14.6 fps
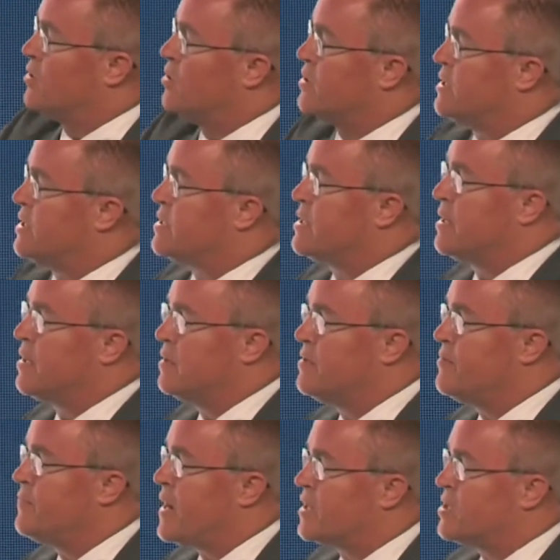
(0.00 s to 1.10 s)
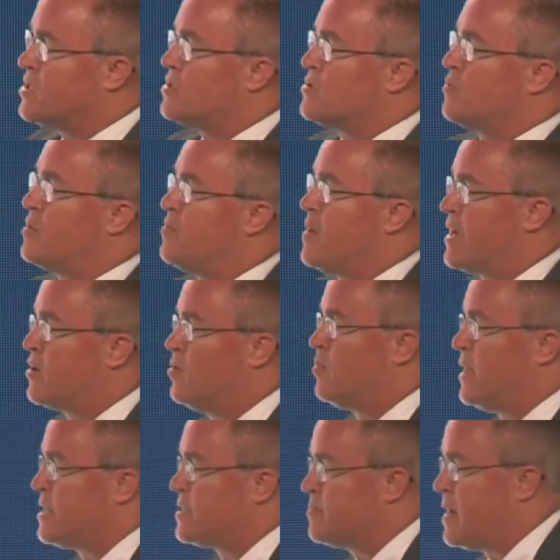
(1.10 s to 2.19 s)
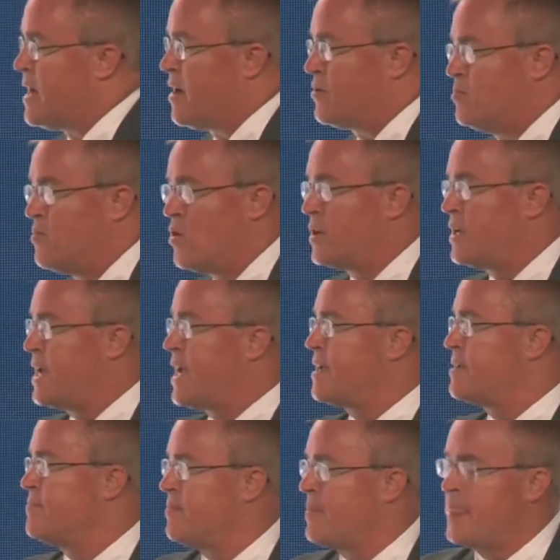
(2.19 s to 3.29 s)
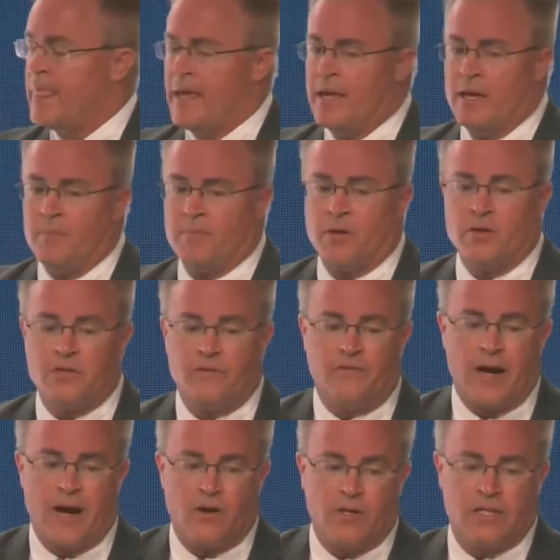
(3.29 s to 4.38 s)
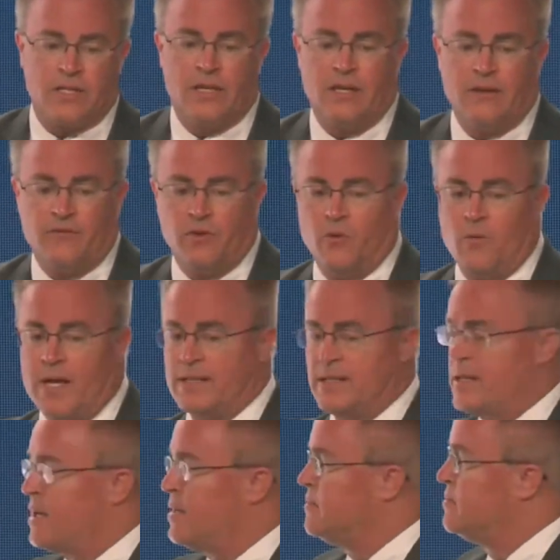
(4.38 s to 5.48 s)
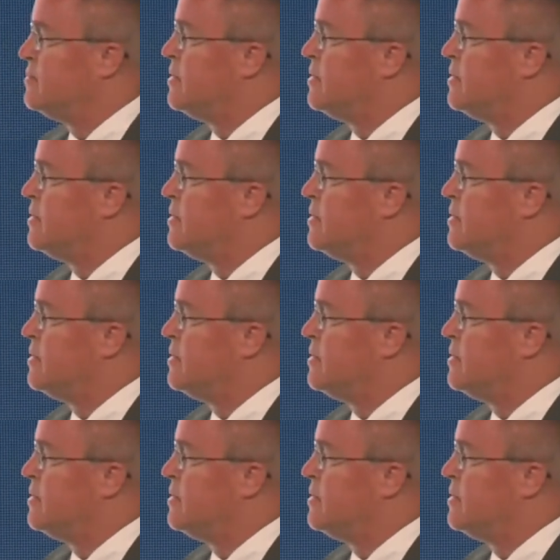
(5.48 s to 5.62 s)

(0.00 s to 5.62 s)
looked at single infections with Mycoplasma pneumoniae, PRRS virus, and influenza.